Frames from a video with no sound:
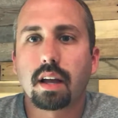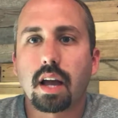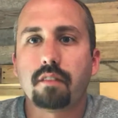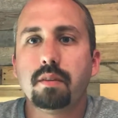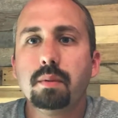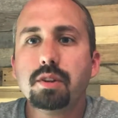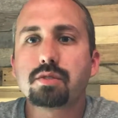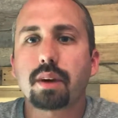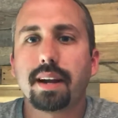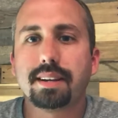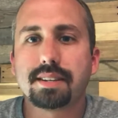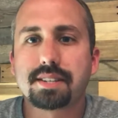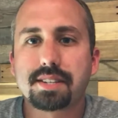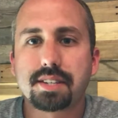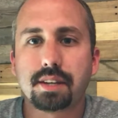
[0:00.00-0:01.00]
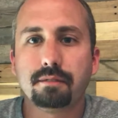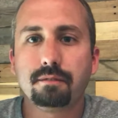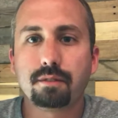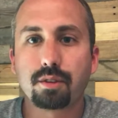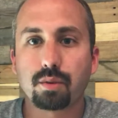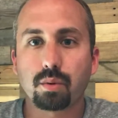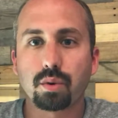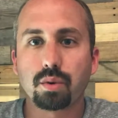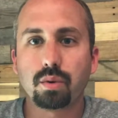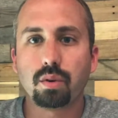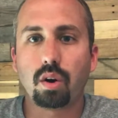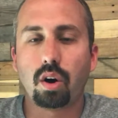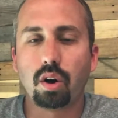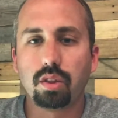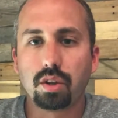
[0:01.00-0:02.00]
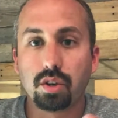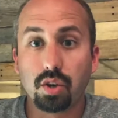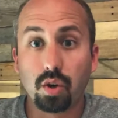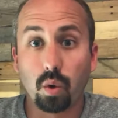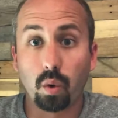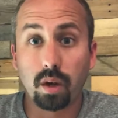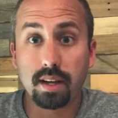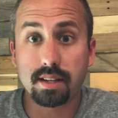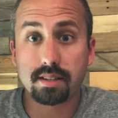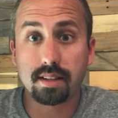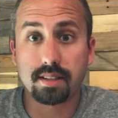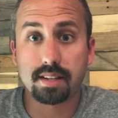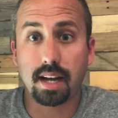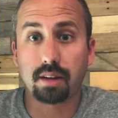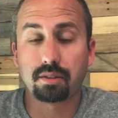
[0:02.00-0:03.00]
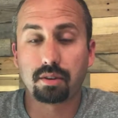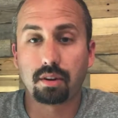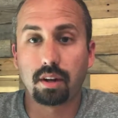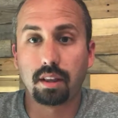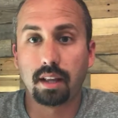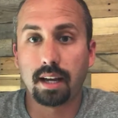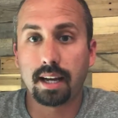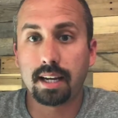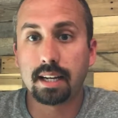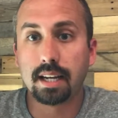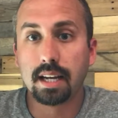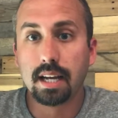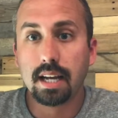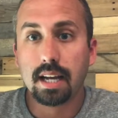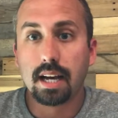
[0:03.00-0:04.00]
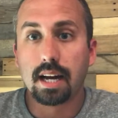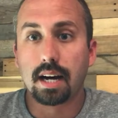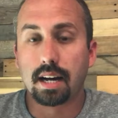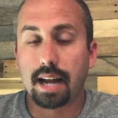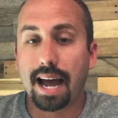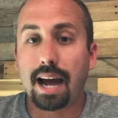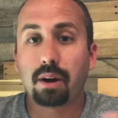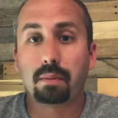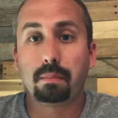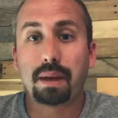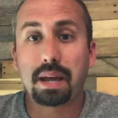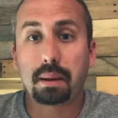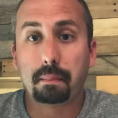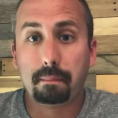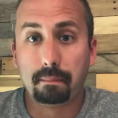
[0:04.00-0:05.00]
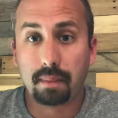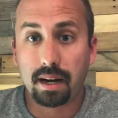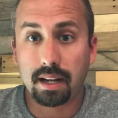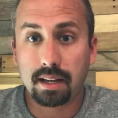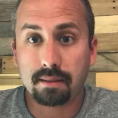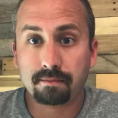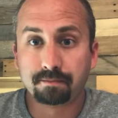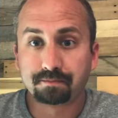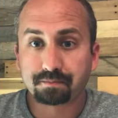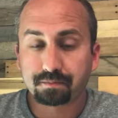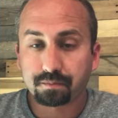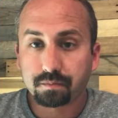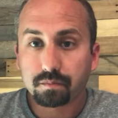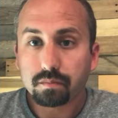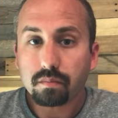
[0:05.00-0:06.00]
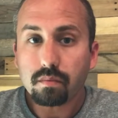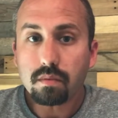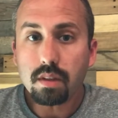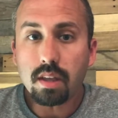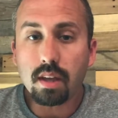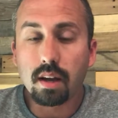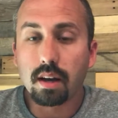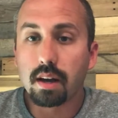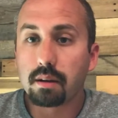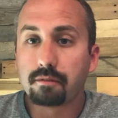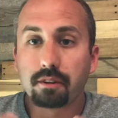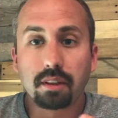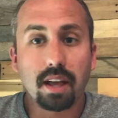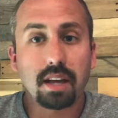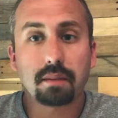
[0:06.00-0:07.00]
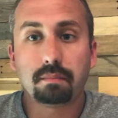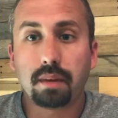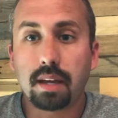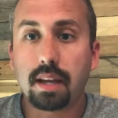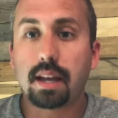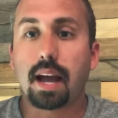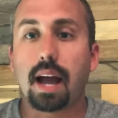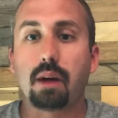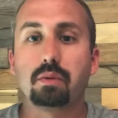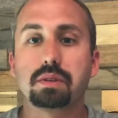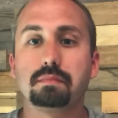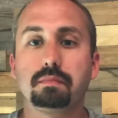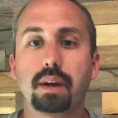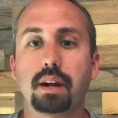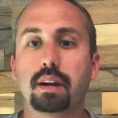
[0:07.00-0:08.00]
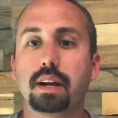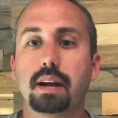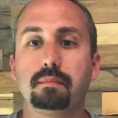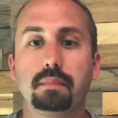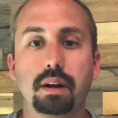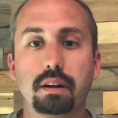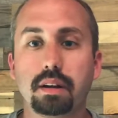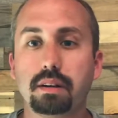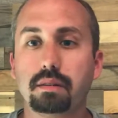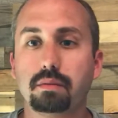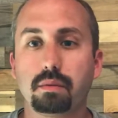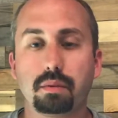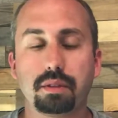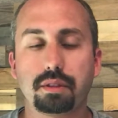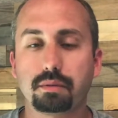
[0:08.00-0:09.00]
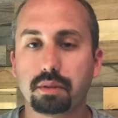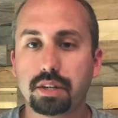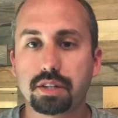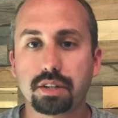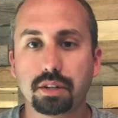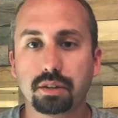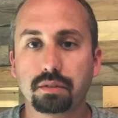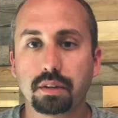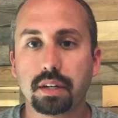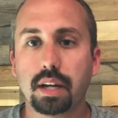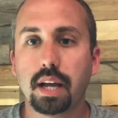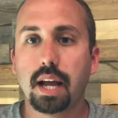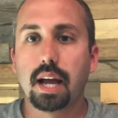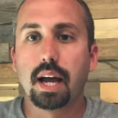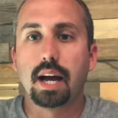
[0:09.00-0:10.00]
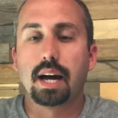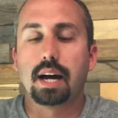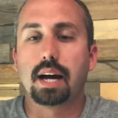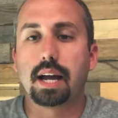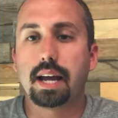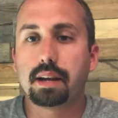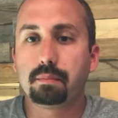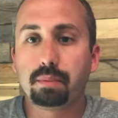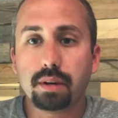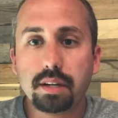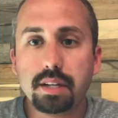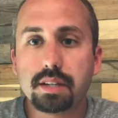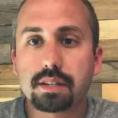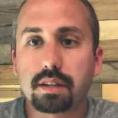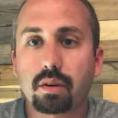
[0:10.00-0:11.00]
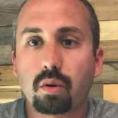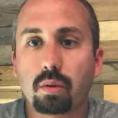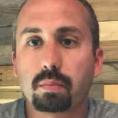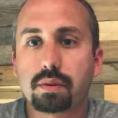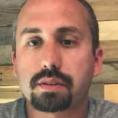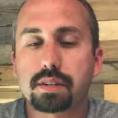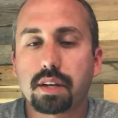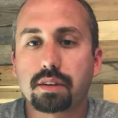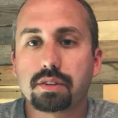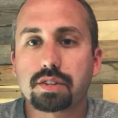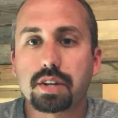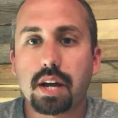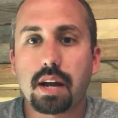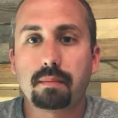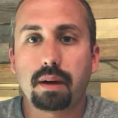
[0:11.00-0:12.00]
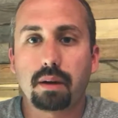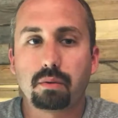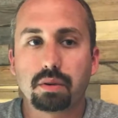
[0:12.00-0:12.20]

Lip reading: Have you been trying to sift through all the noise that's out there online on how to make money? If you're like me, I'm married with 3 children. I had a pretty decent corporate sales job.